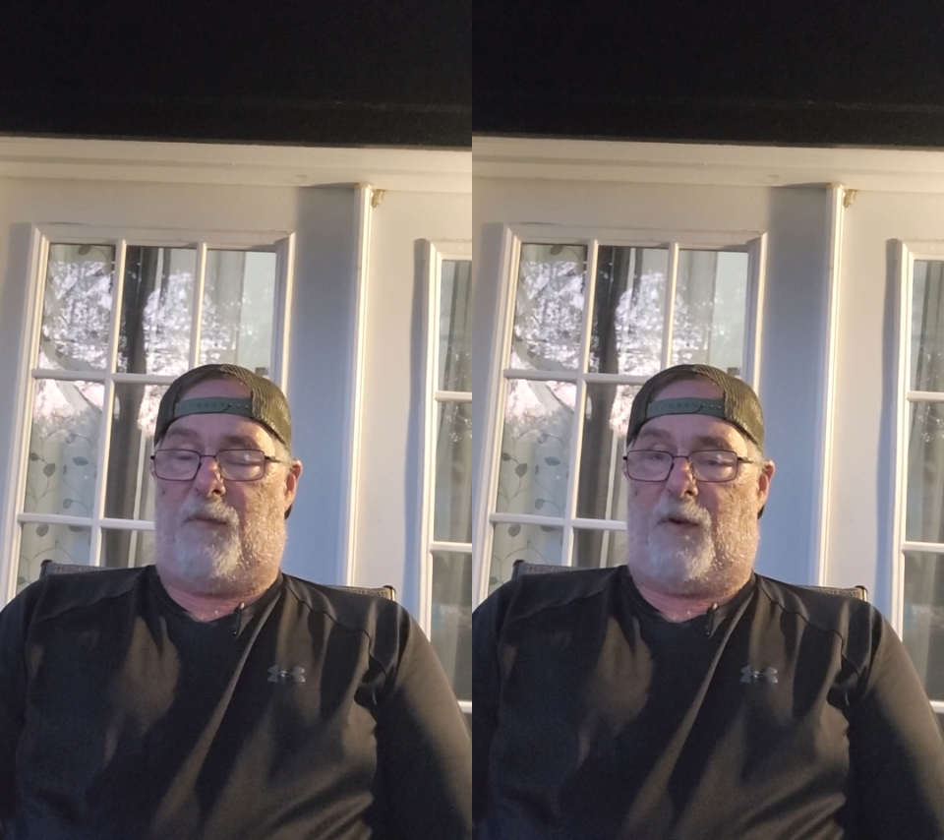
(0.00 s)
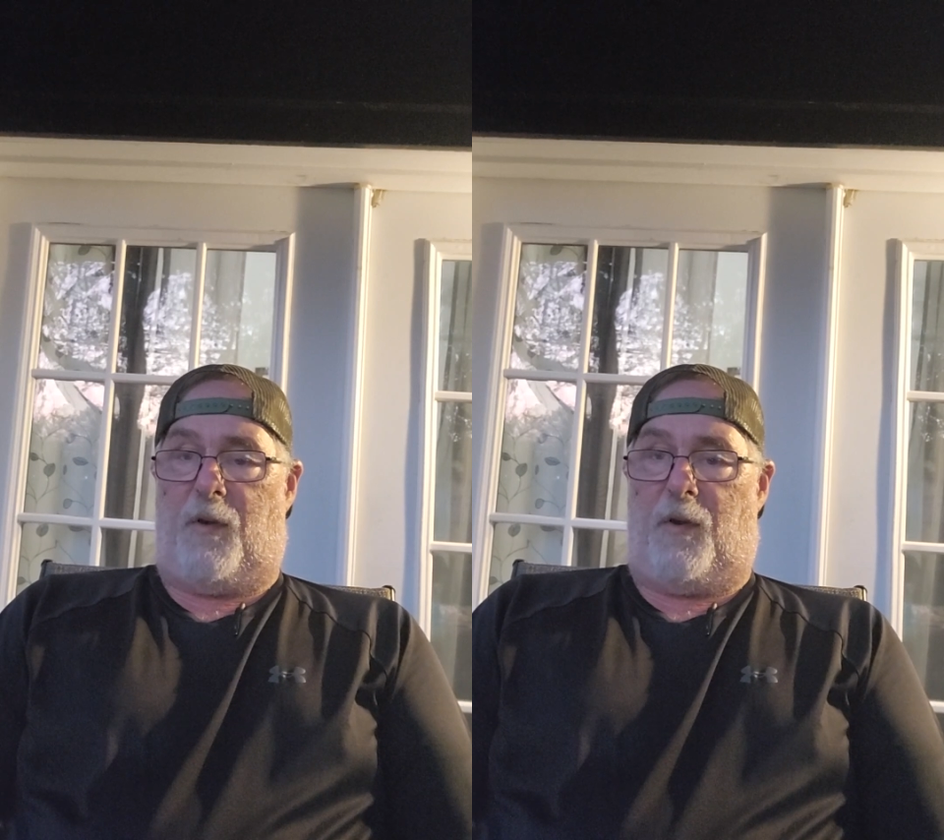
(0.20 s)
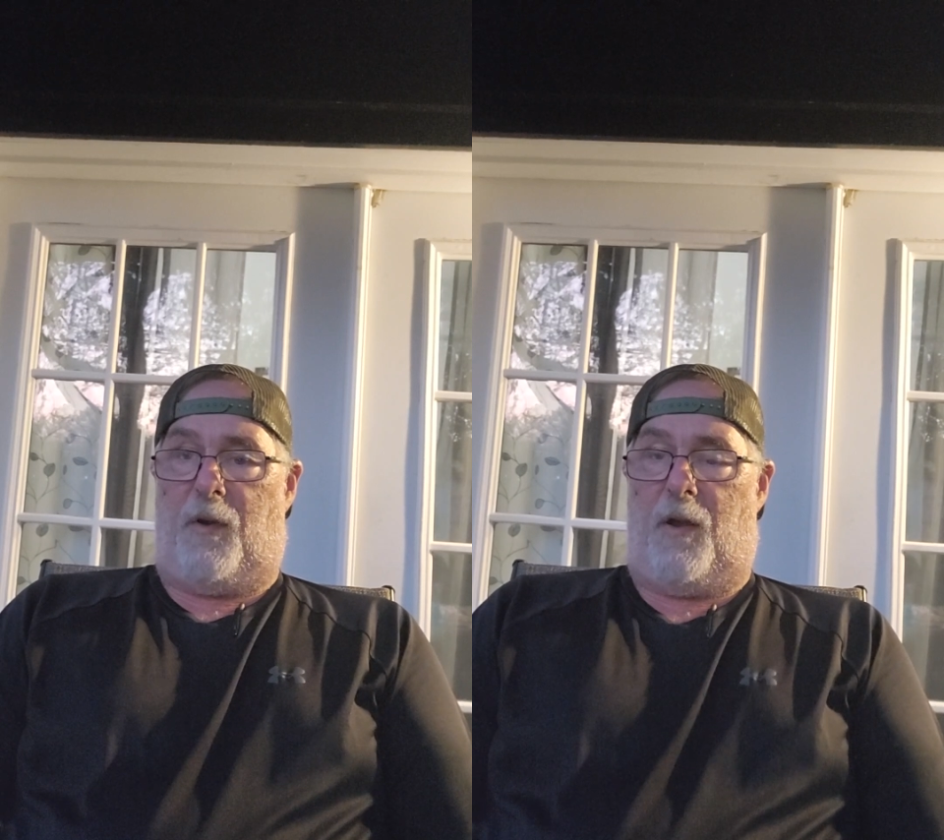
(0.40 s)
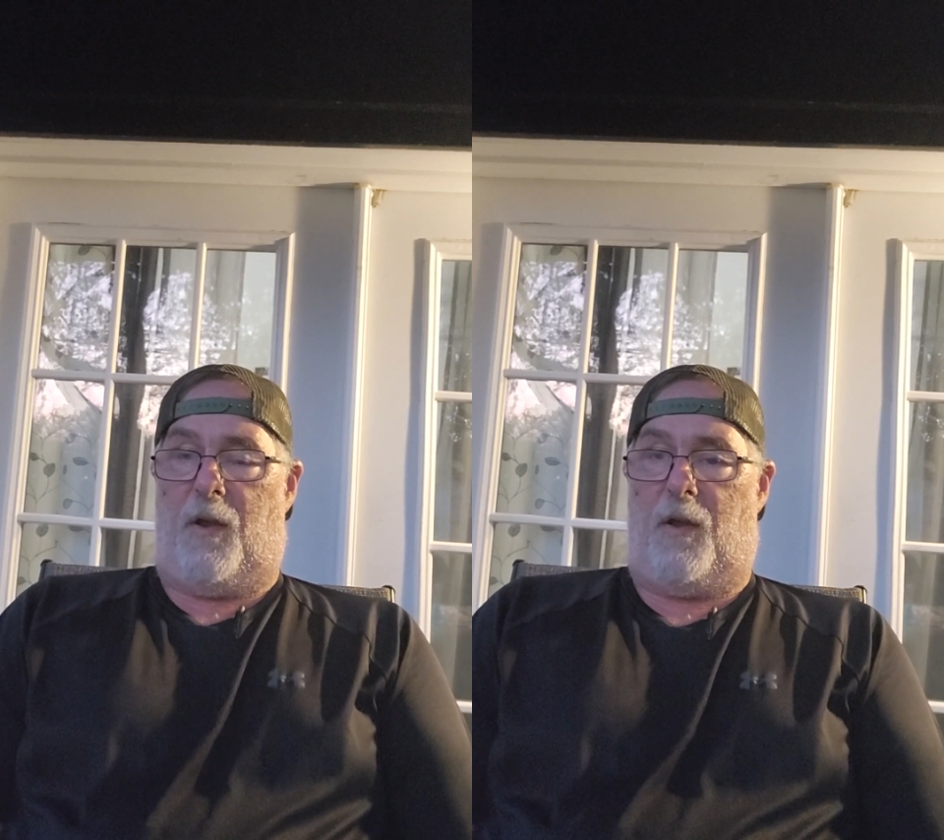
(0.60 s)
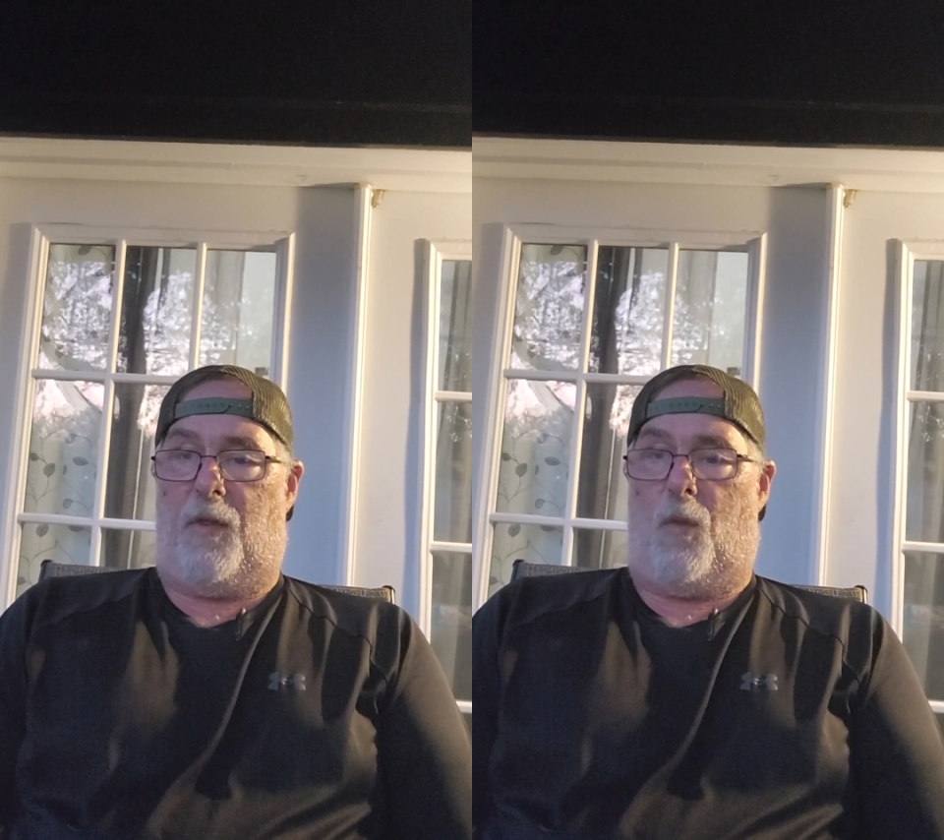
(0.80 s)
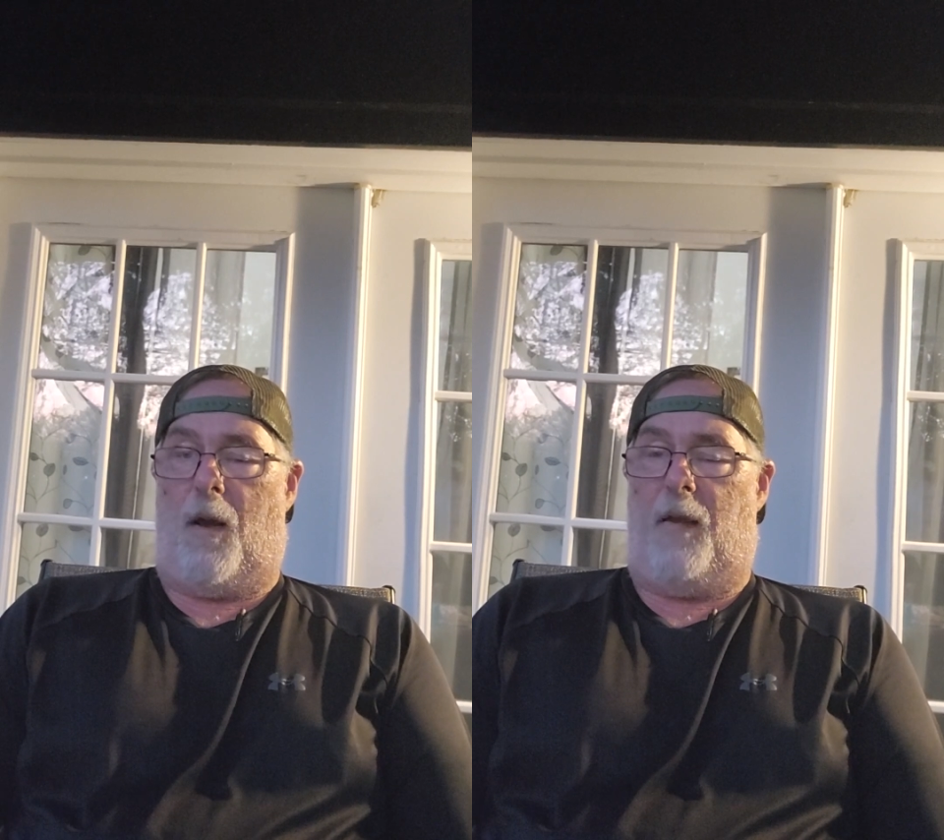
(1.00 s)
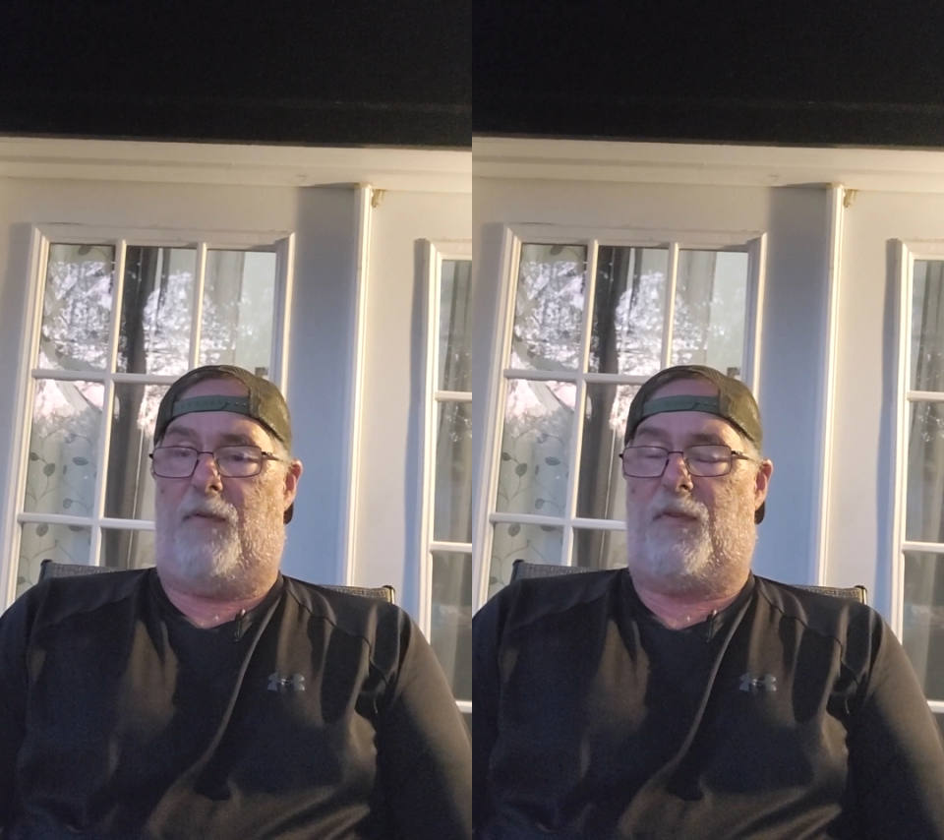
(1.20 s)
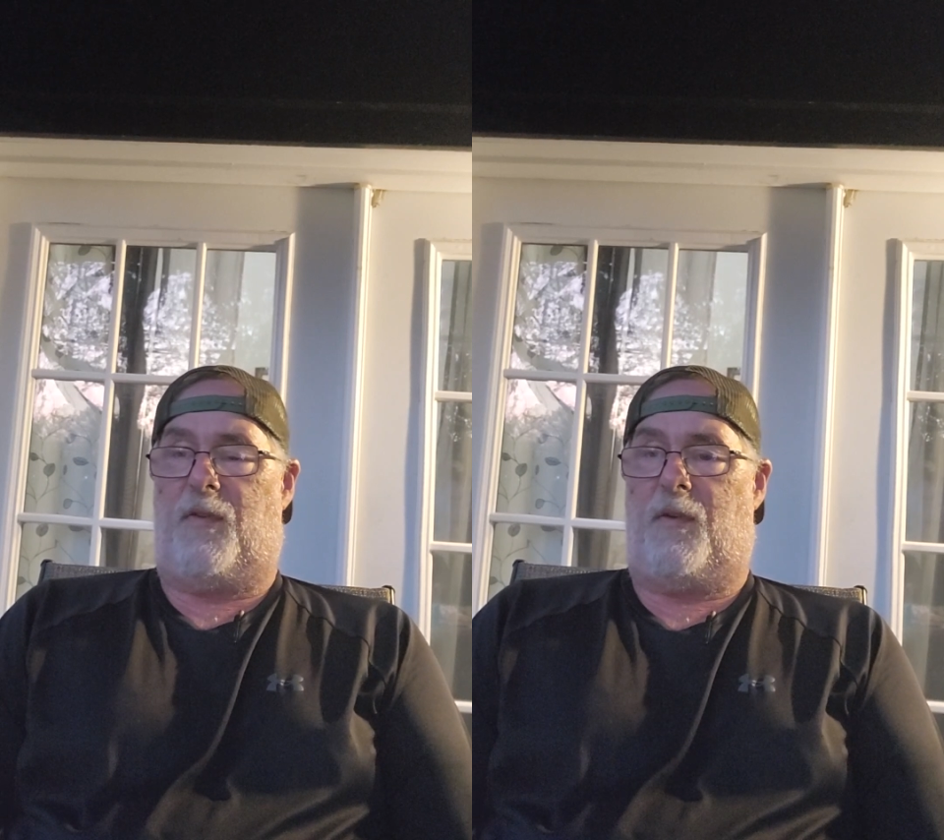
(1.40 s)
for the
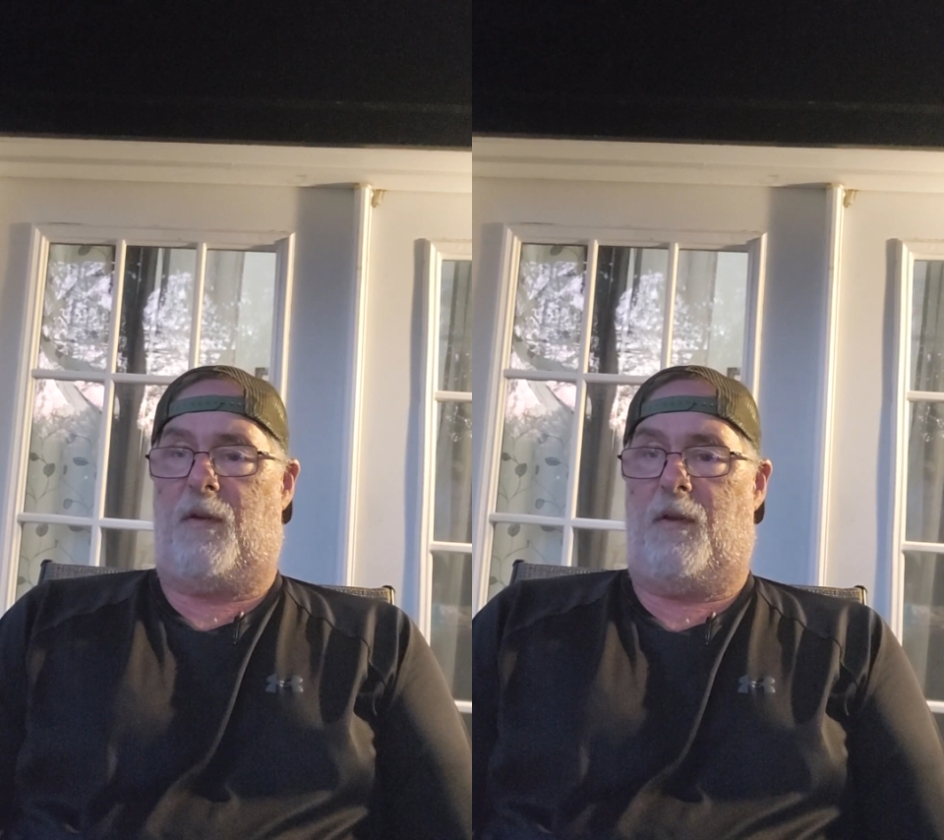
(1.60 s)
wife's